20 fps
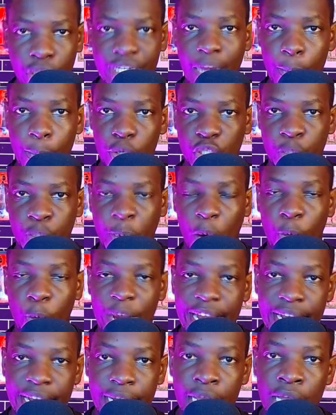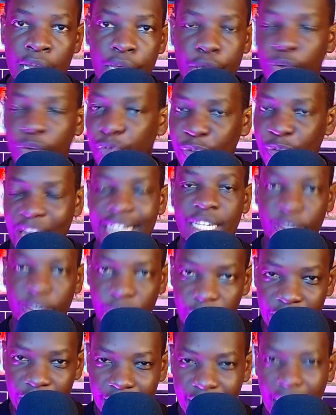Hotspur when you're fighting
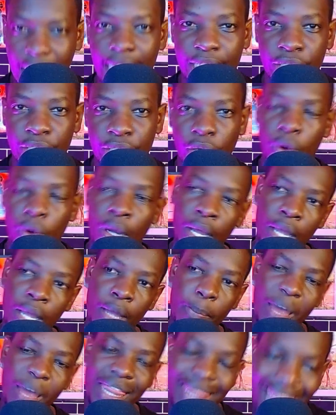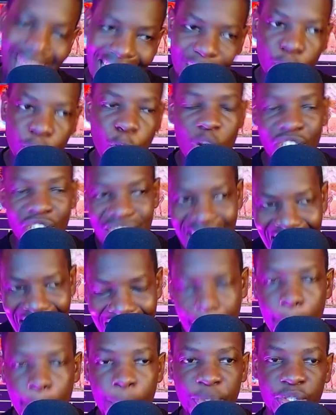for the title. But that was
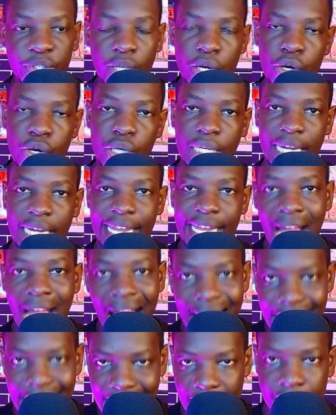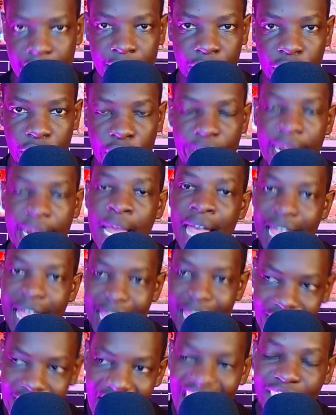absolutely unnecessary.
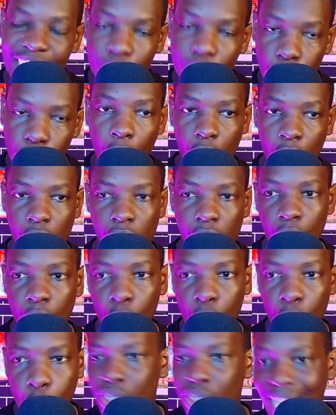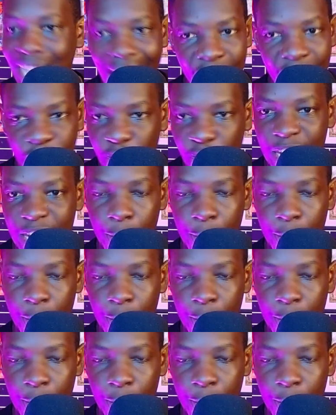That goal was avoidable.